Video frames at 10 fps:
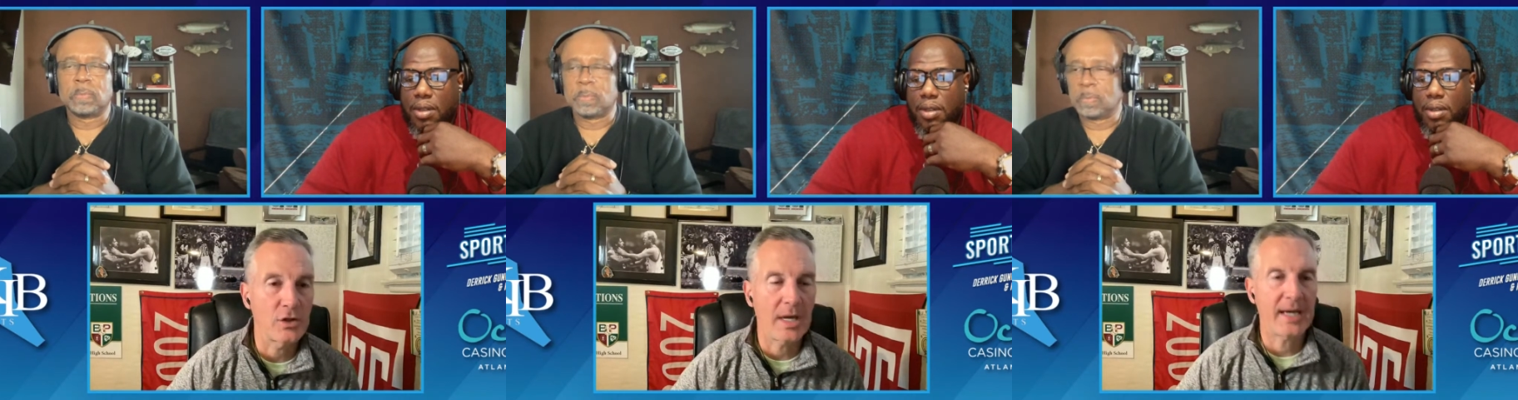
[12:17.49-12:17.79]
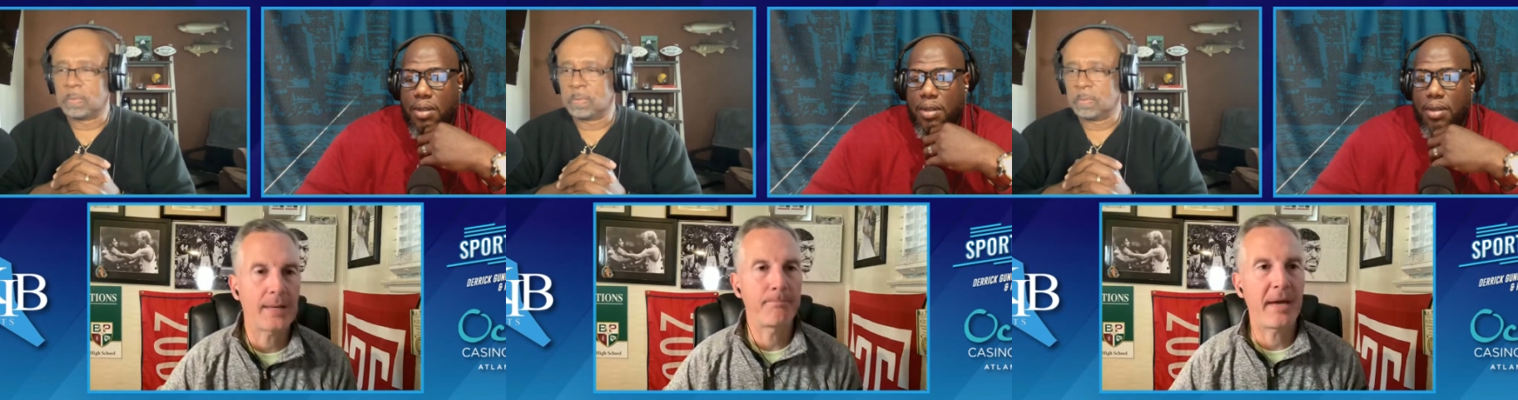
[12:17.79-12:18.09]
Speaker 1: You got
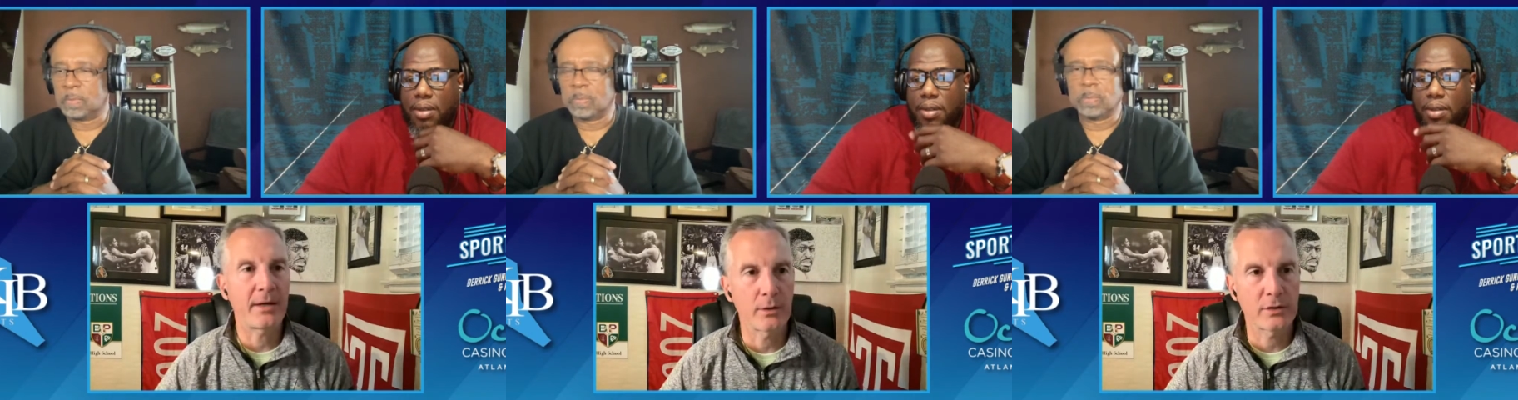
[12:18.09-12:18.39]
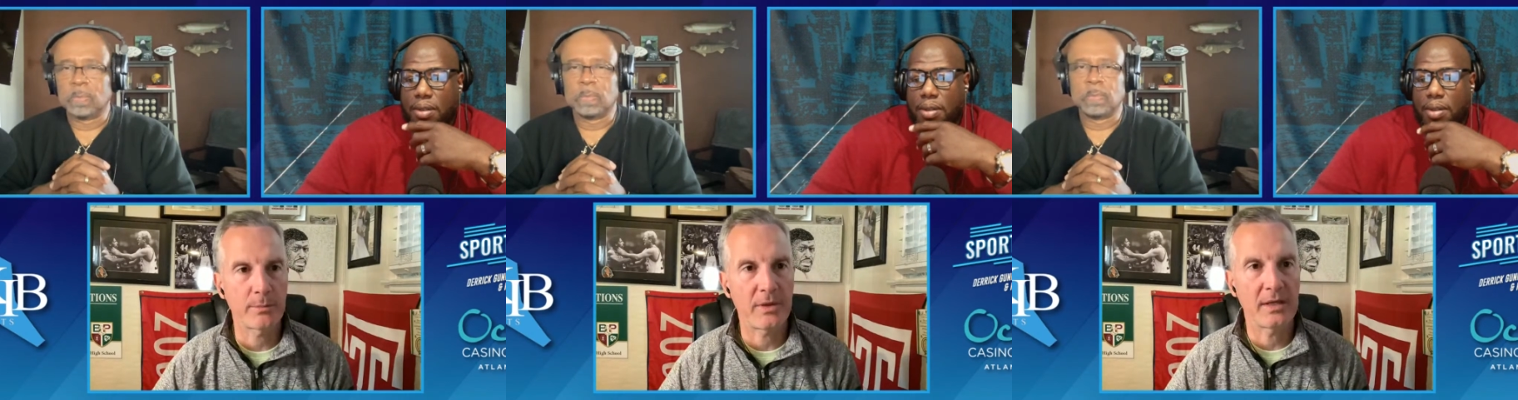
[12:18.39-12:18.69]
to get better at
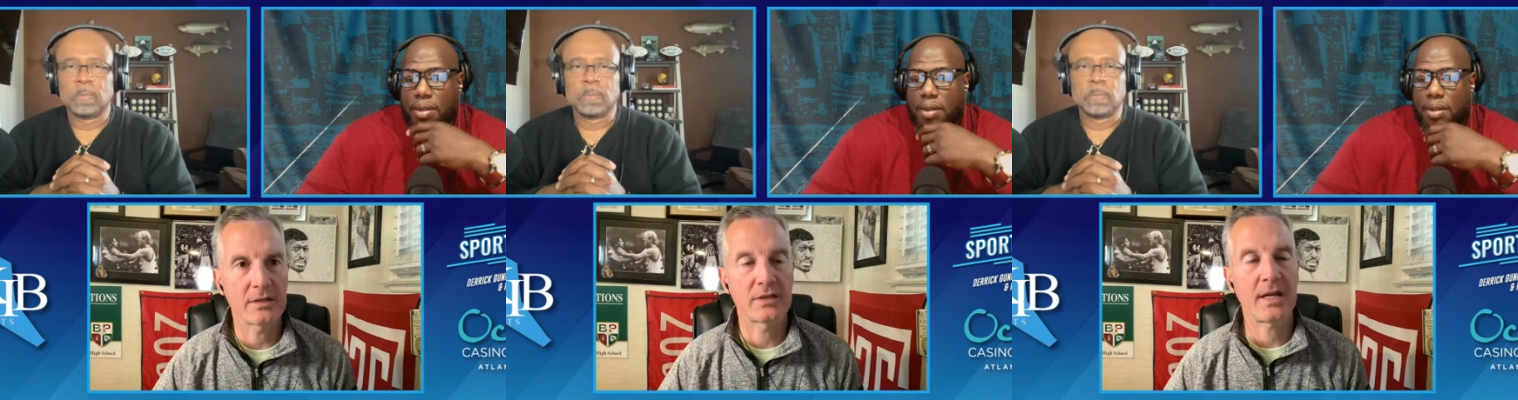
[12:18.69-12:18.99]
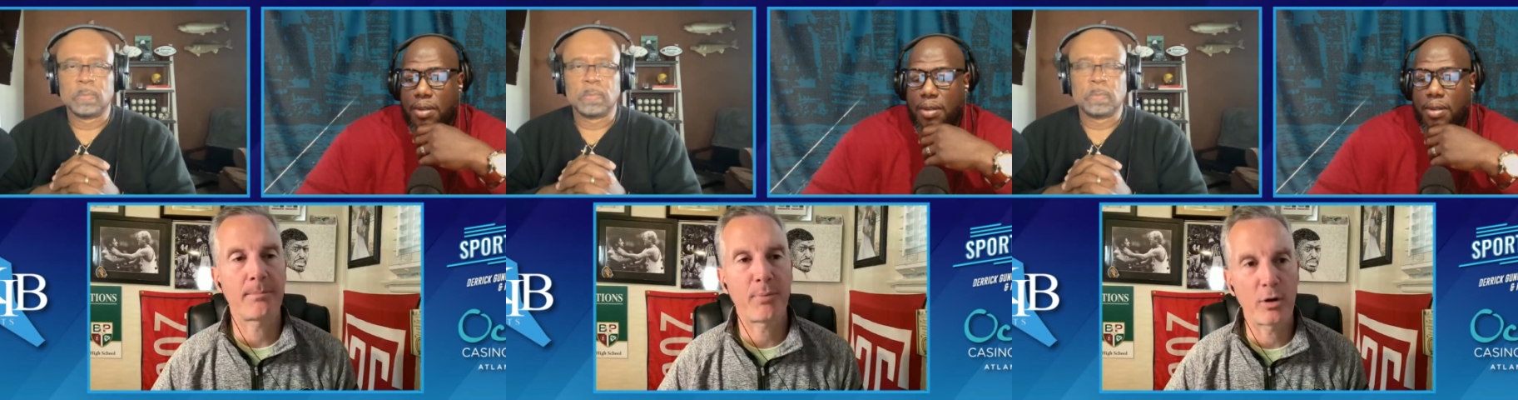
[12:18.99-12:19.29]
some things. It's
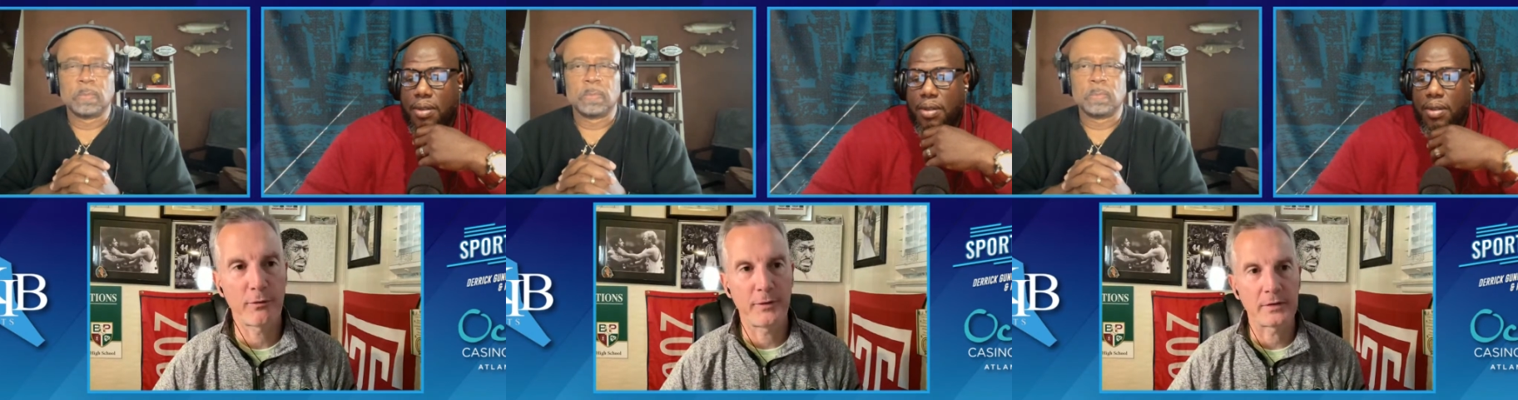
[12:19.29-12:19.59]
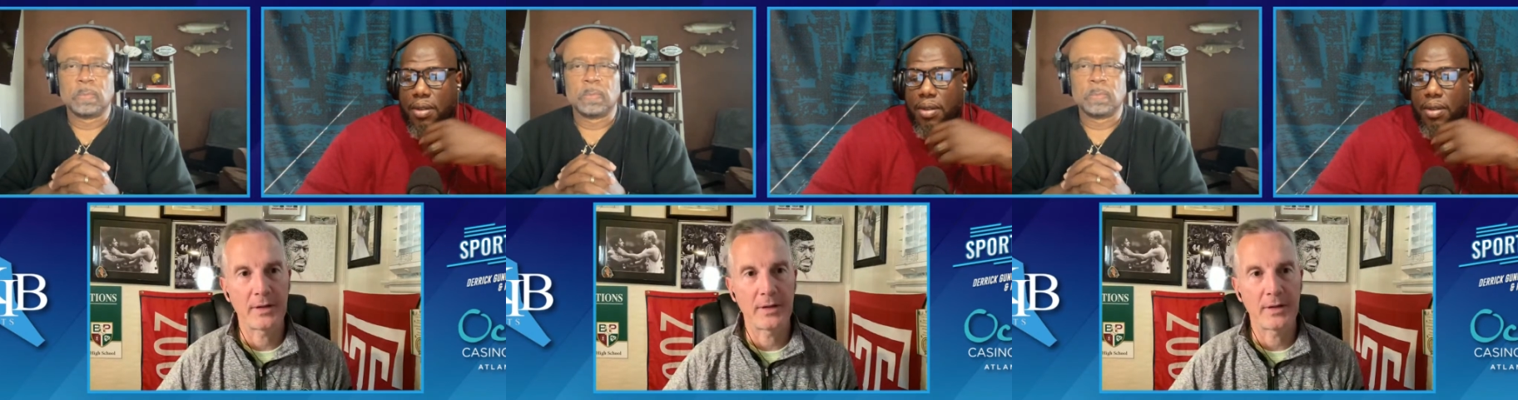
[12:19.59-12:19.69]
not perfect.